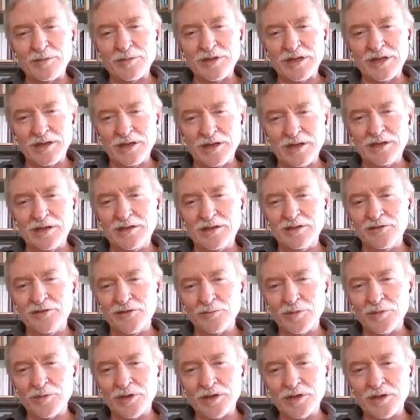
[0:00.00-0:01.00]
in the eighties
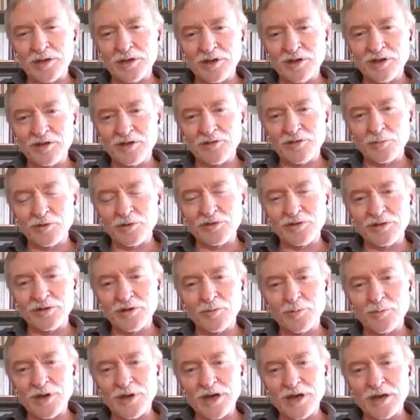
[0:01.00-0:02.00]
it became possible to go
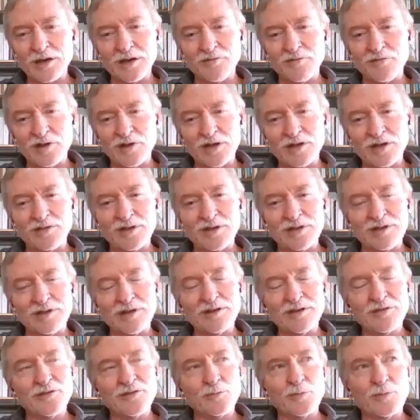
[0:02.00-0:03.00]
back. I forget the
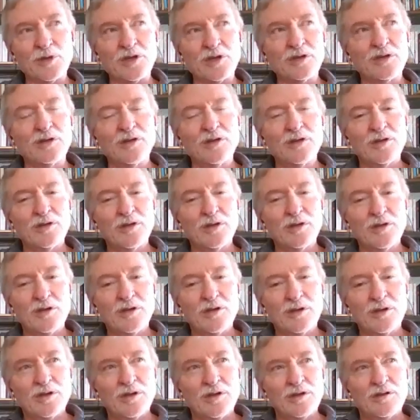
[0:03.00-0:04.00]
dates, but
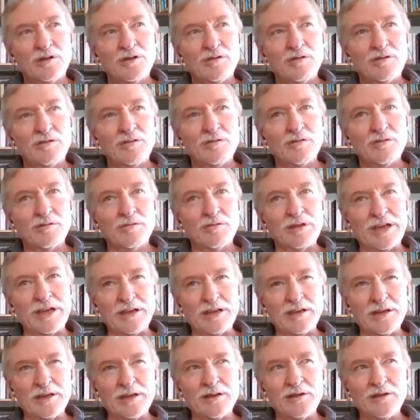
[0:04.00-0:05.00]
late
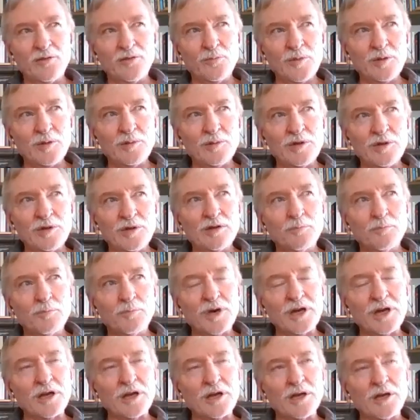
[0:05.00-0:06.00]
eighties maybe.
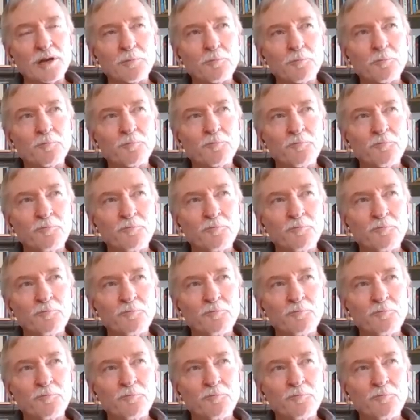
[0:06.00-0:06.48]
But um,